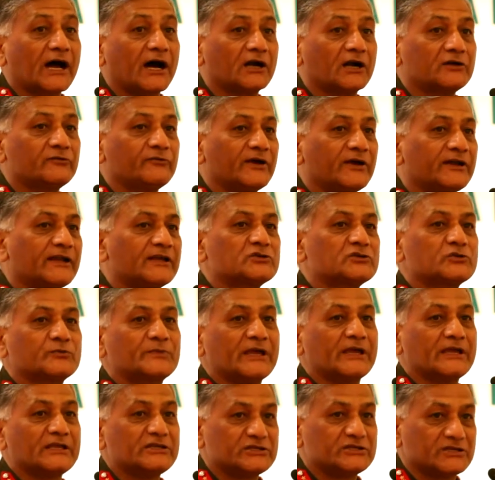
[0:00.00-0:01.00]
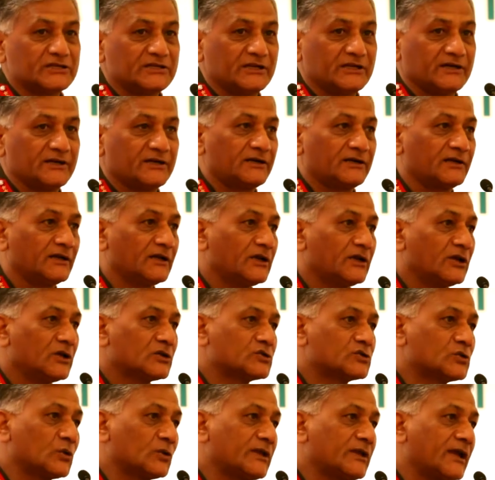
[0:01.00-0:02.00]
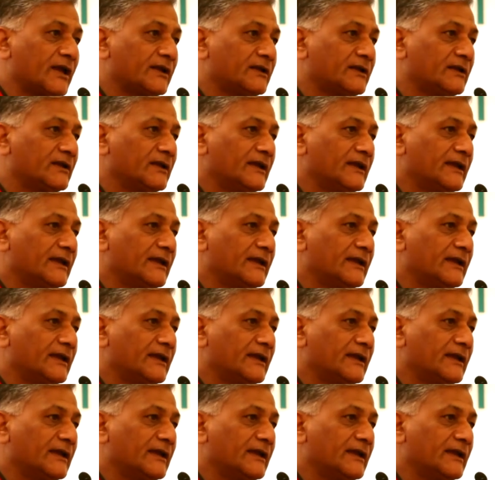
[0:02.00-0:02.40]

hardware has to be engineered so that